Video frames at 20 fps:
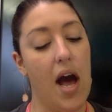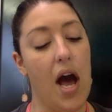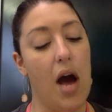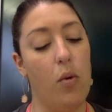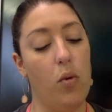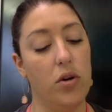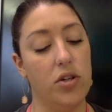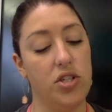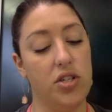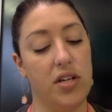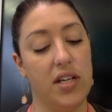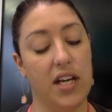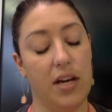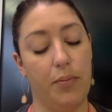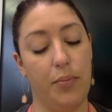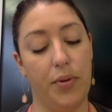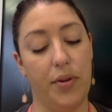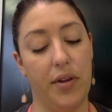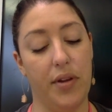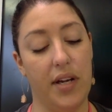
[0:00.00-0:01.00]
I want you to
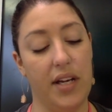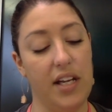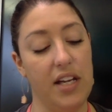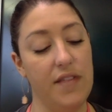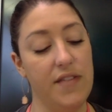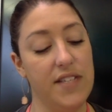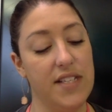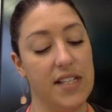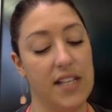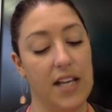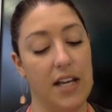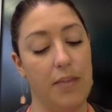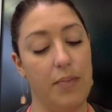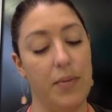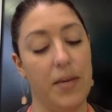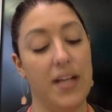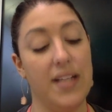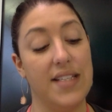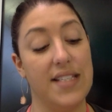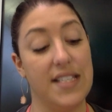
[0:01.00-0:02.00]
get plenty of sleep
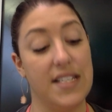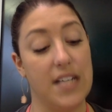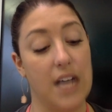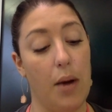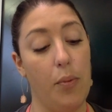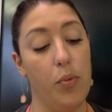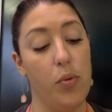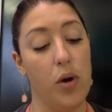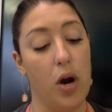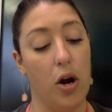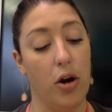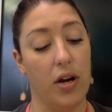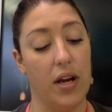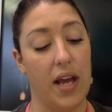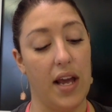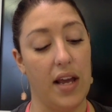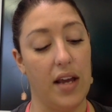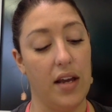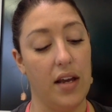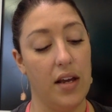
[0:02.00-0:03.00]
and stop
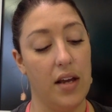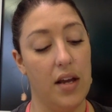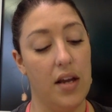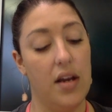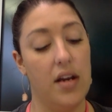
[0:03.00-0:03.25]
worrying.